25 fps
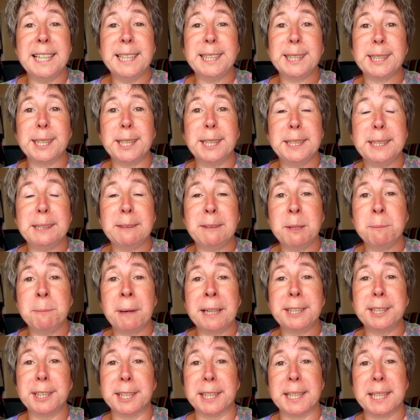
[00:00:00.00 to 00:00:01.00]
is doing
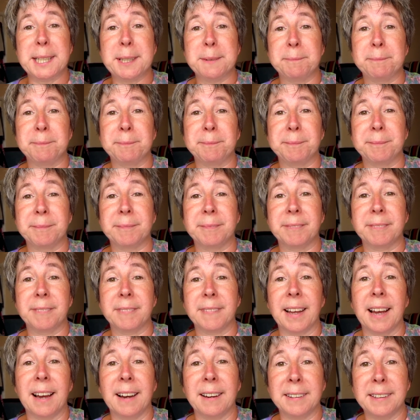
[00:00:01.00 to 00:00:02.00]
magic.
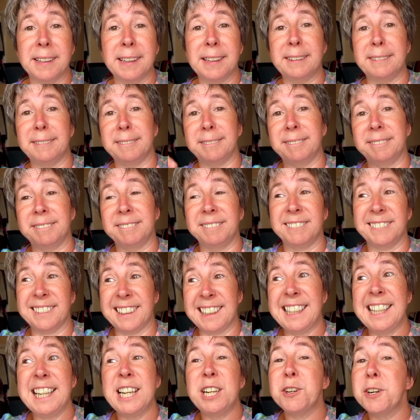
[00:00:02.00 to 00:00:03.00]
And a
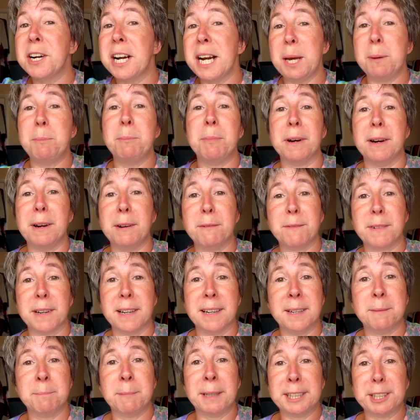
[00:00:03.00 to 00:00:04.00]
little clip of
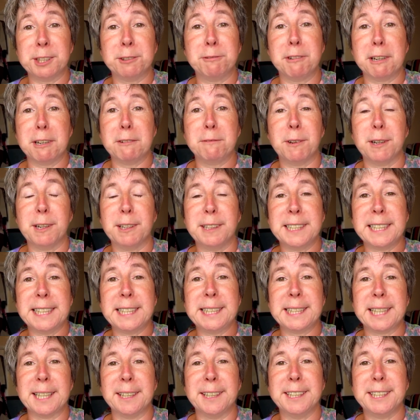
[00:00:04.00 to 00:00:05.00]
a magic trick follows
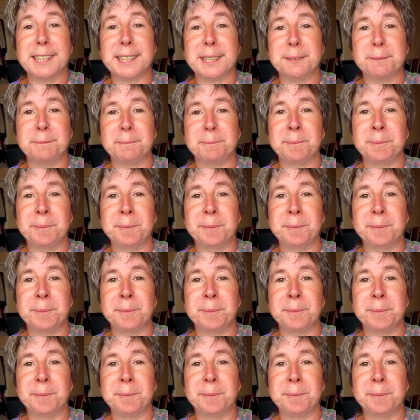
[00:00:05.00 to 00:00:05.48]
this, guys.